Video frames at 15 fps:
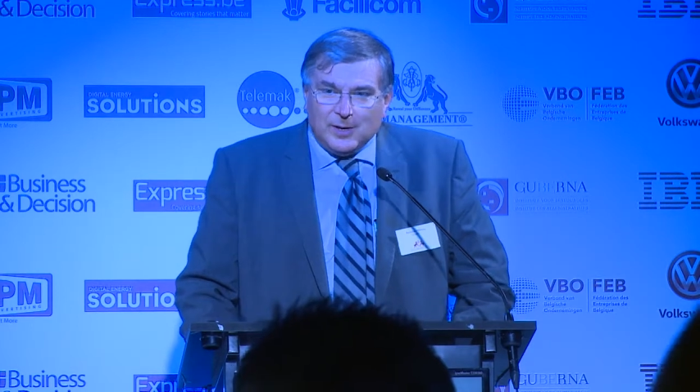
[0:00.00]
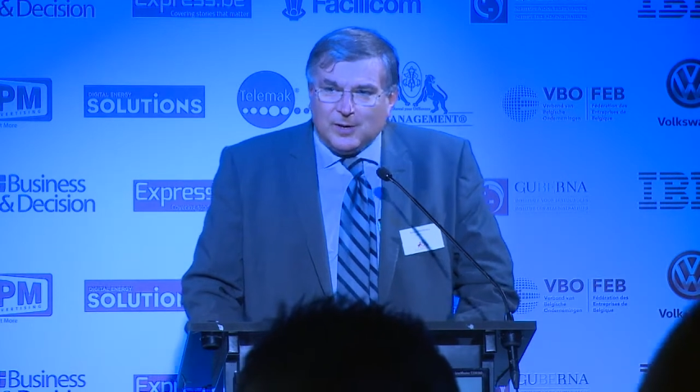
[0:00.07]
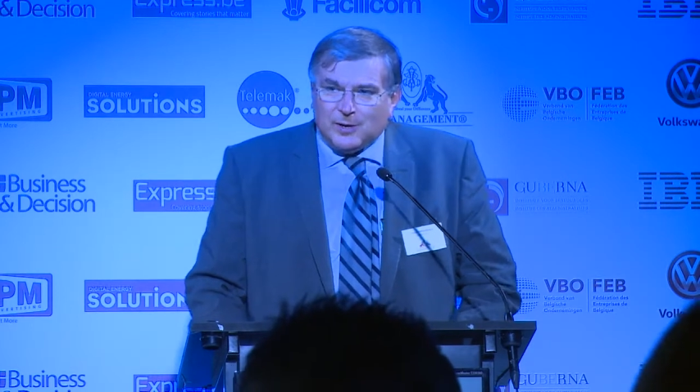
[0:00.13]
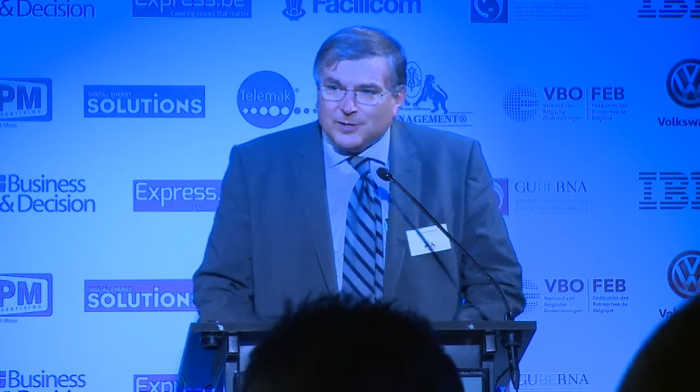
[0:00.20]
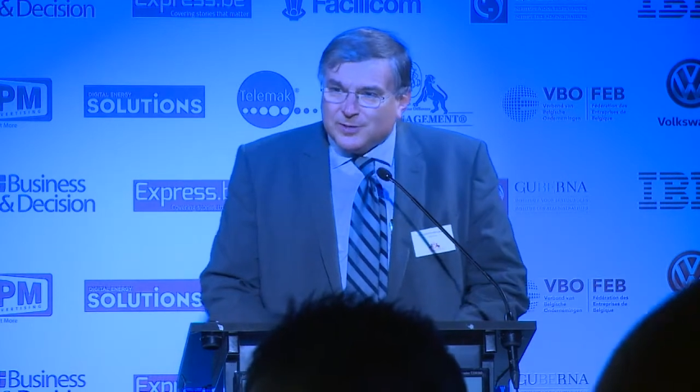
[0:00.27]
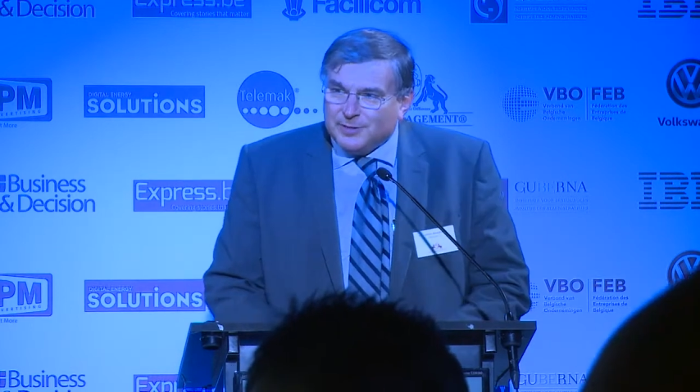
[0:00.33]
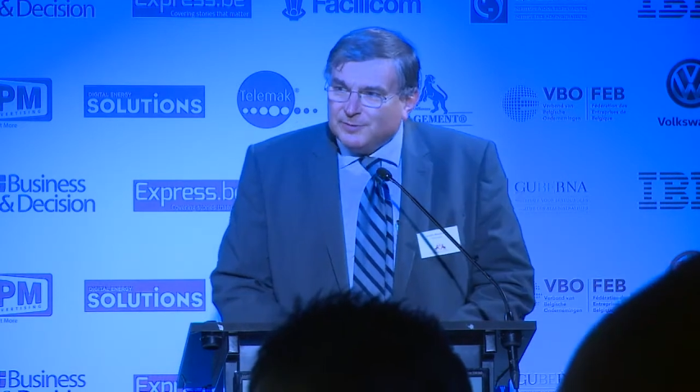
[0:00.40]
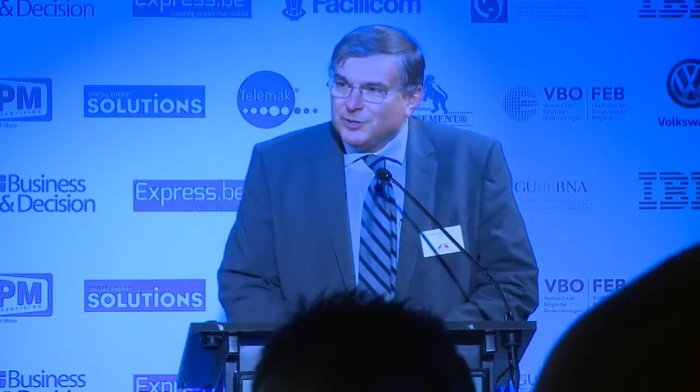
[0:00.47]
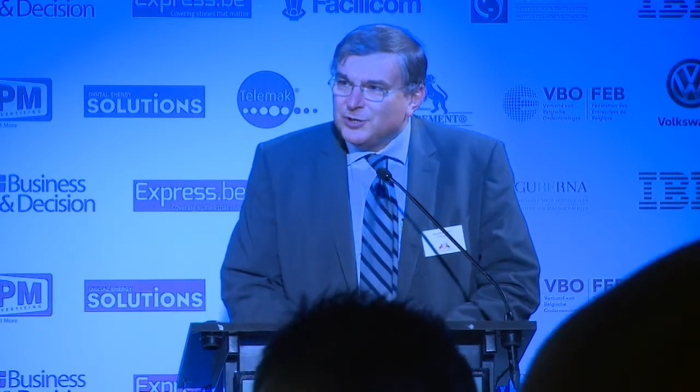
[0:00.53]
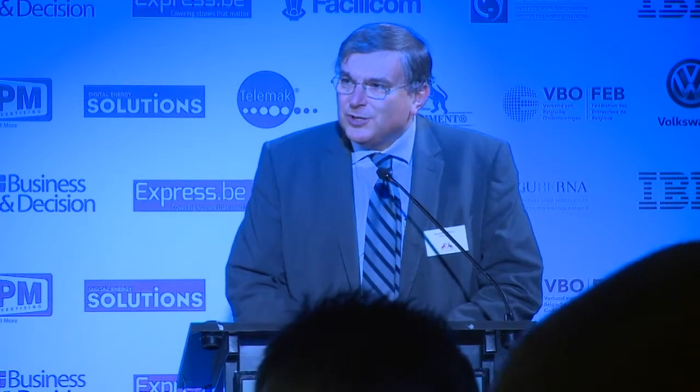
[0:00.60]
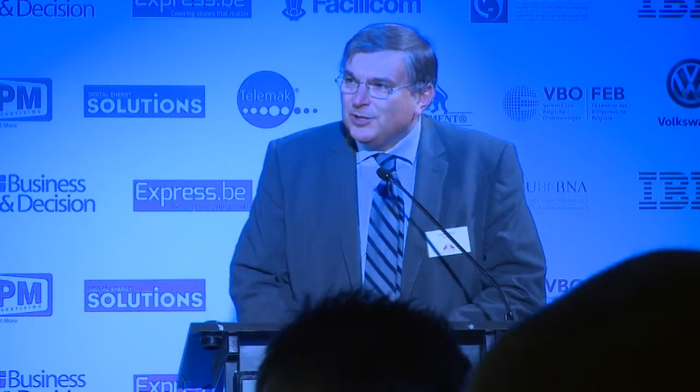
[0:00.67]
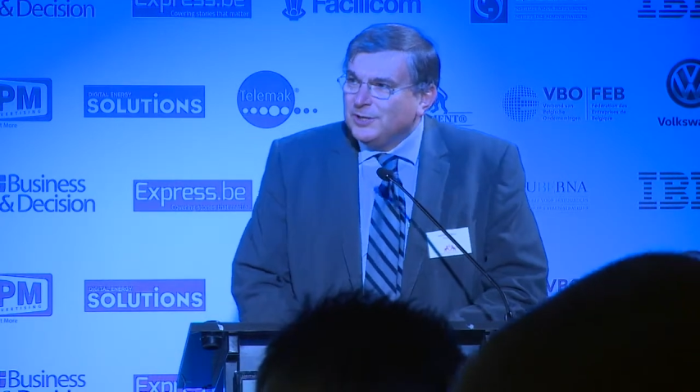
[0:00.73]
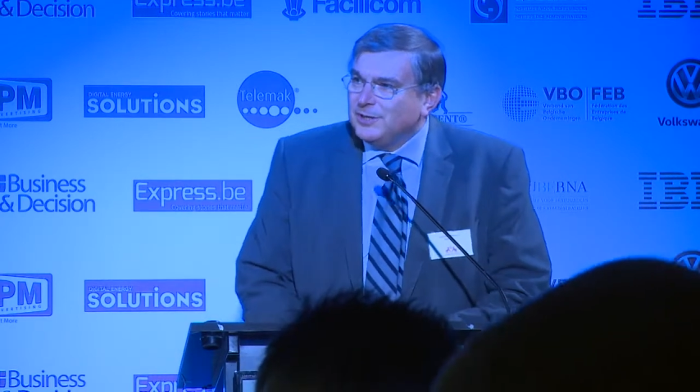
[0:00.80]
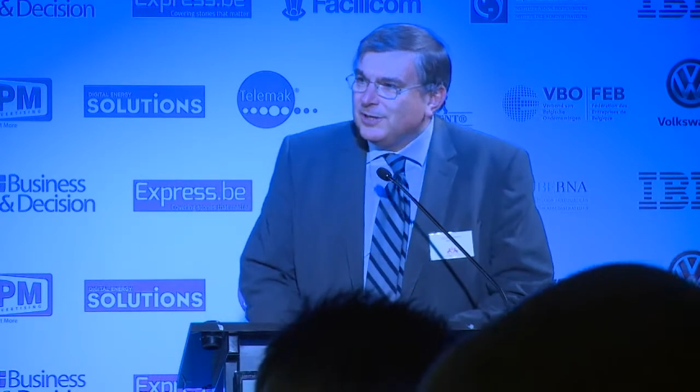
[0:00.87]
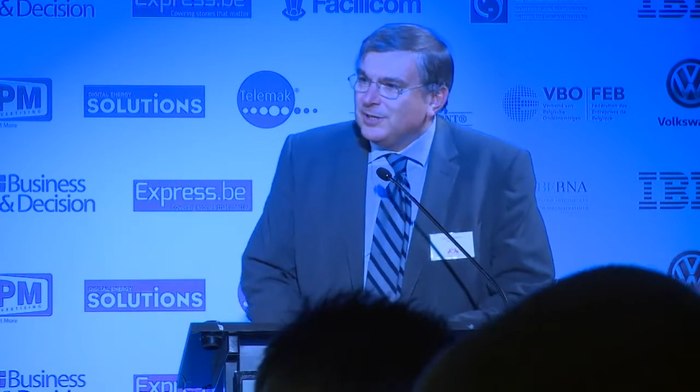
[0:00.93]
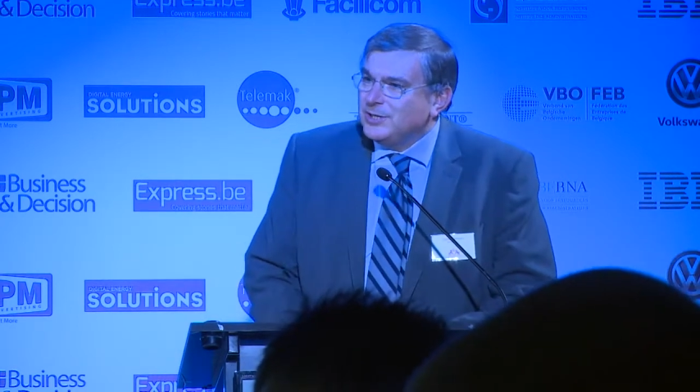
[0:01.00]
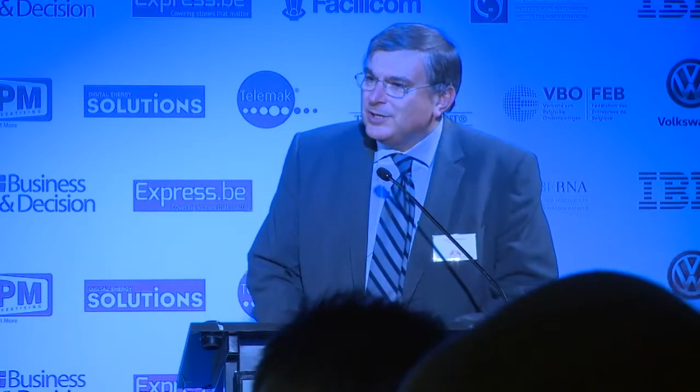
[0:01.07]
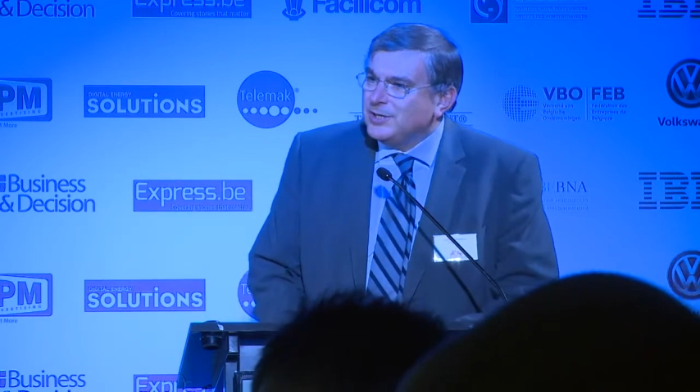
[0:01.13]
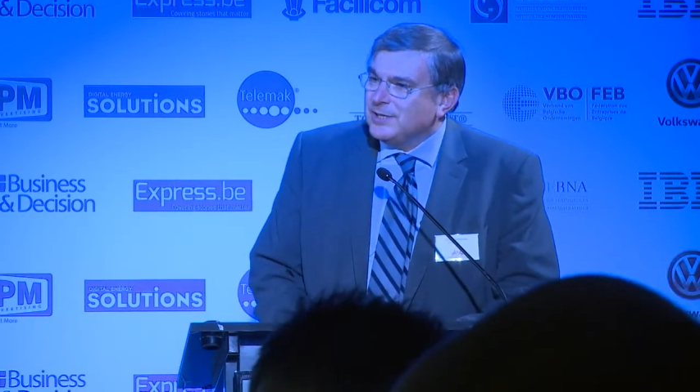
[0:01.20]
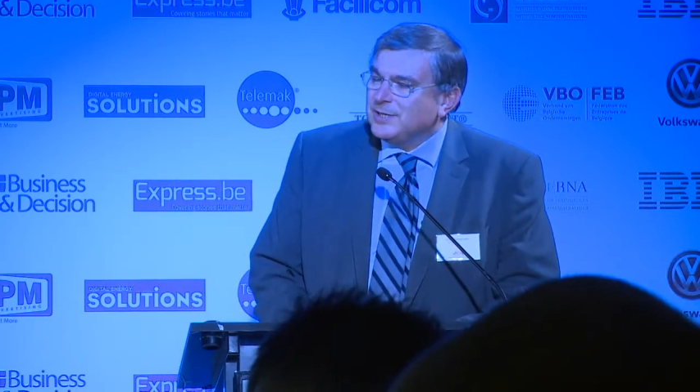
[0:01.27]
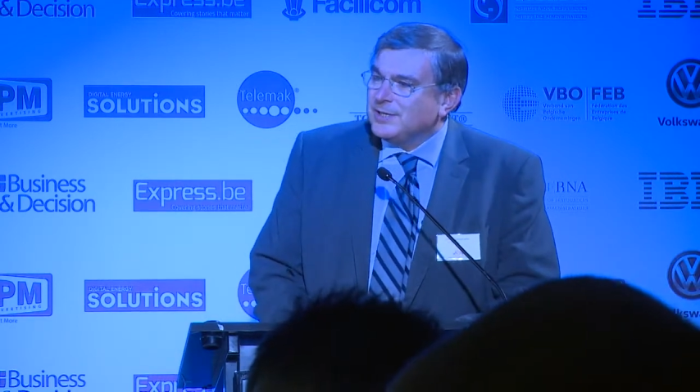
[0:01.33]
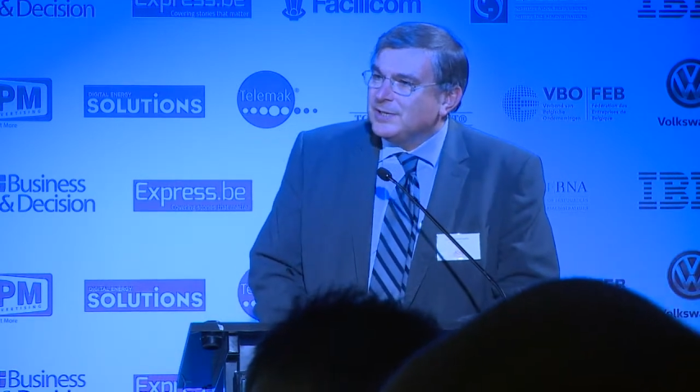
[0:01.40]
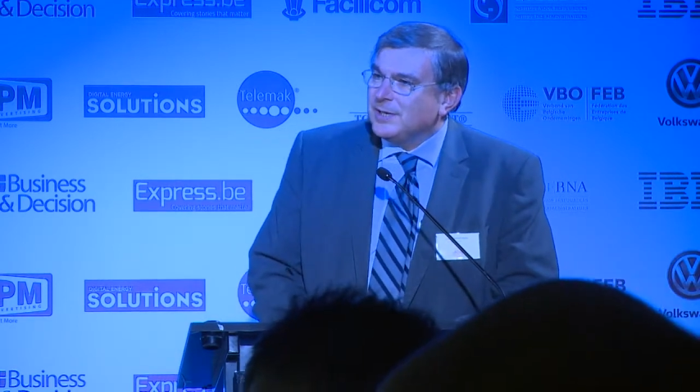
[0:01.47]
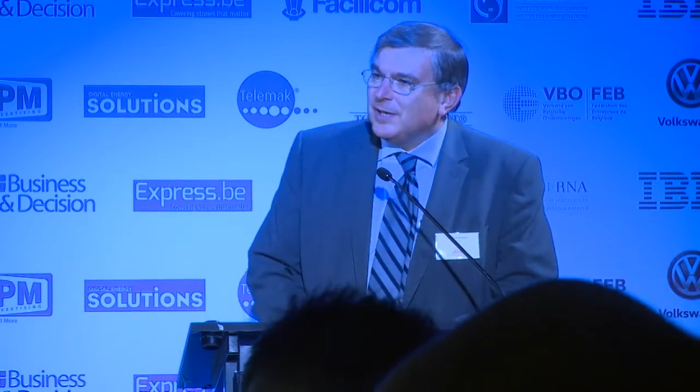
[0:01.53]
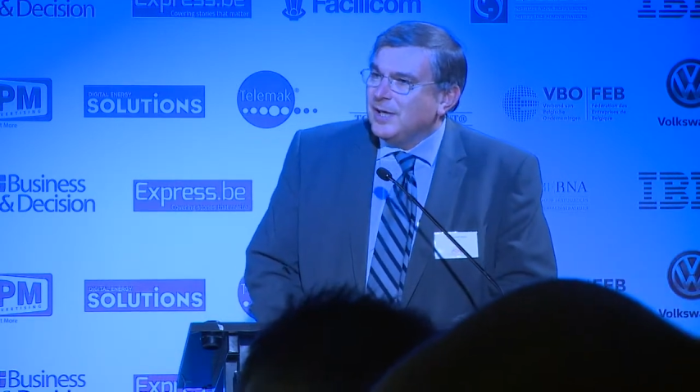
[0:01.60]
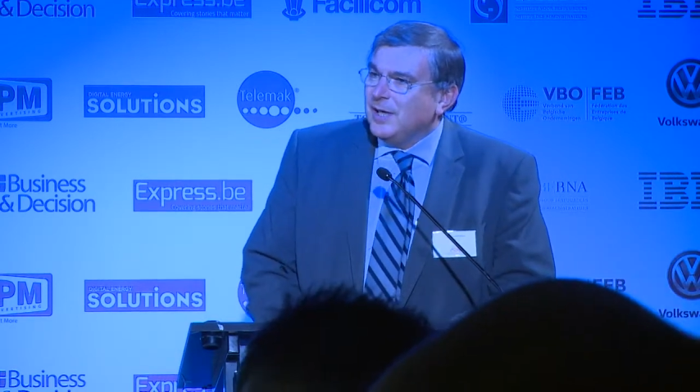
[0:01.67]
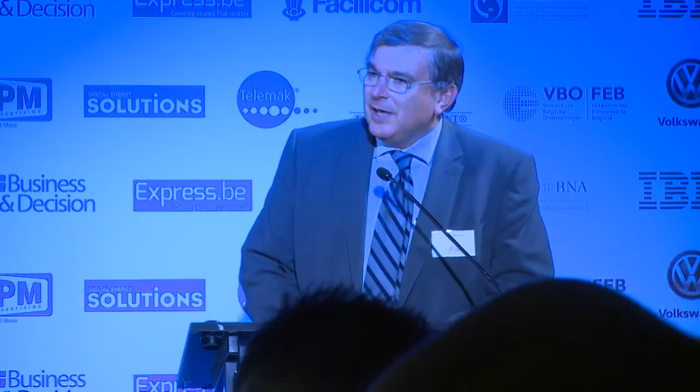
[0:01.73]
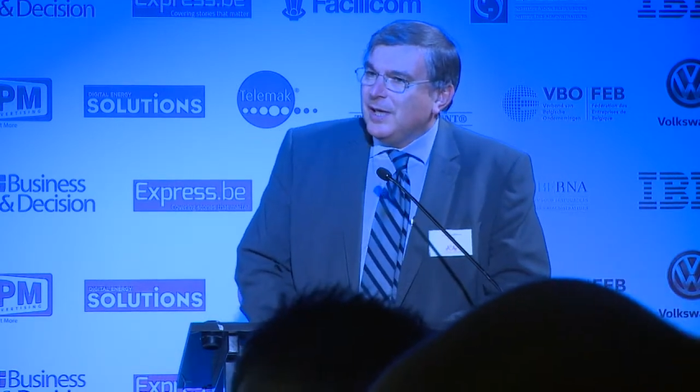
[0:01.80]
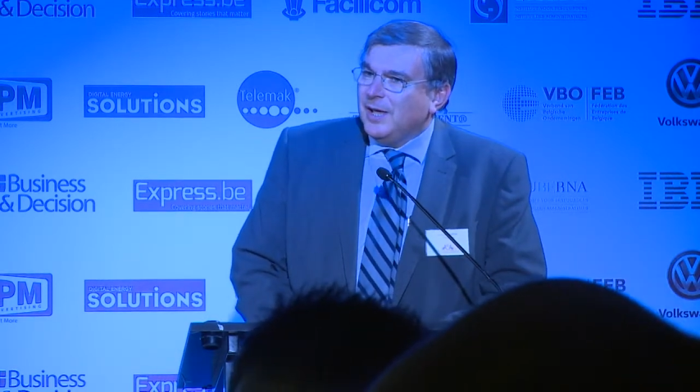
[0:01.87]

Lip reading: artificial intelligence,